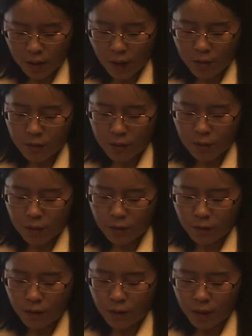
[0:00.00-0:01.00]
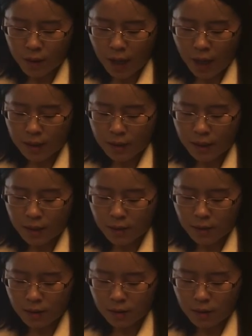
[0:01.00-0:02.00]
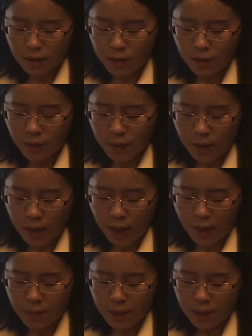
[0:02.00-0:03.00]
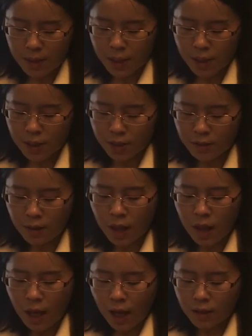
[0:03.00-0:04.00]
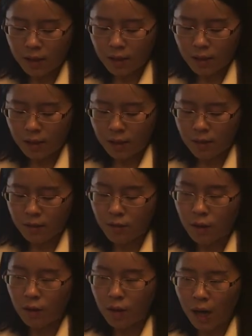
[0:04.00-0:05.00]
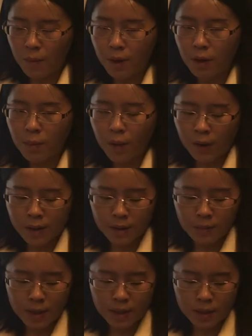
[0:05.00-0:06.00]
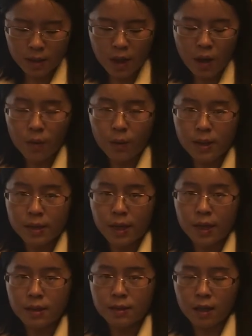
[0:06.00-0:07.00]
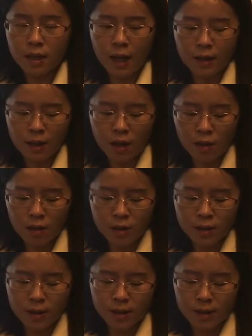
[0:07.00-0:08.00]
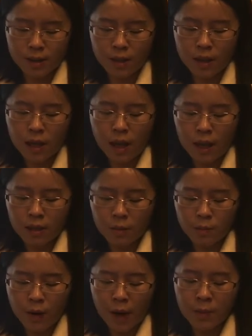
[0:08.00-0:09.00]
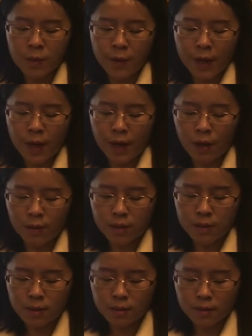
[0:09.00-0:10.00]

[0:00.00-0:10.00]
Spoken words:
referral for cardiac rehabilitation, and a clear follow-up appointments with his cardiologist and primary health